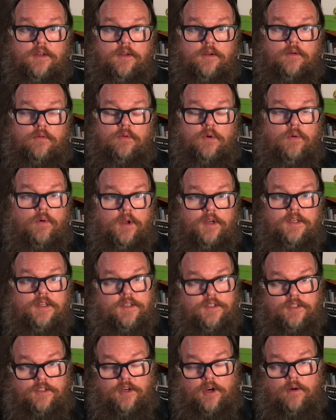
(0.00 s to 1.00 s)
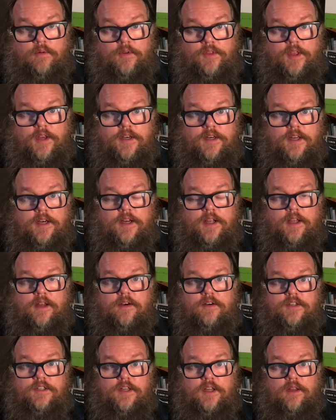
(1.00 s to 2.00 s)
We want to start with that data,
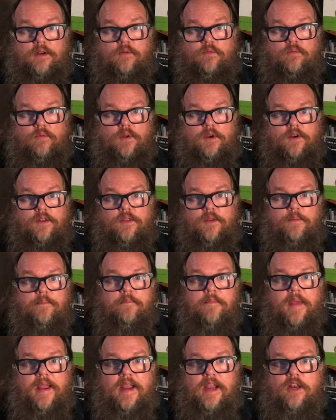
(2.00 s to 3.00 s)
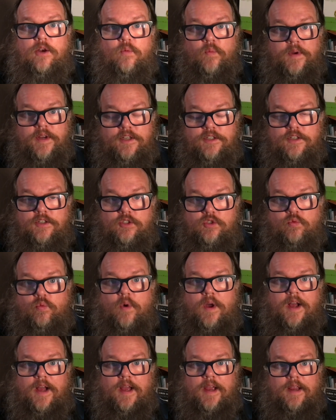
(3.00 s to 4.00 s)
understand what are the main reasons
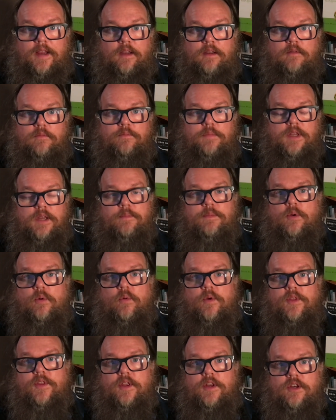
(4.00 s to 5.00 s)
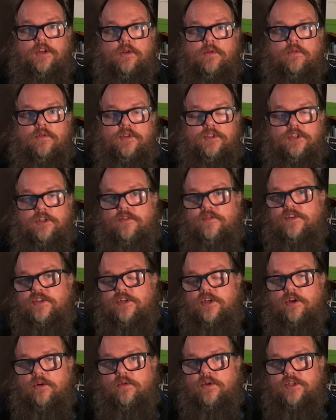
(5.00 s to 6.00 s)
why people within your service or
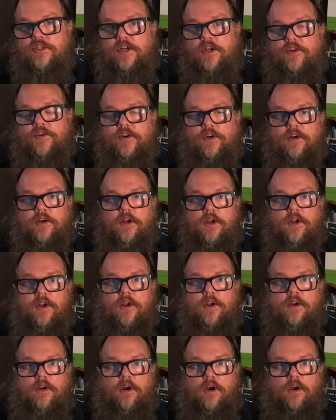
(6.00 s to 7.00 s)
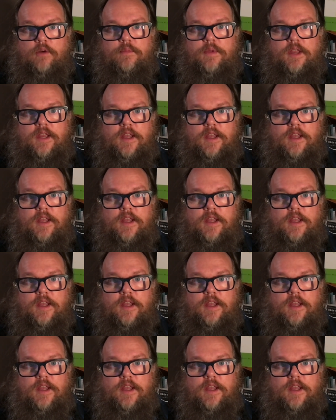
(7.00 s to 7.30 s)
your shelter are being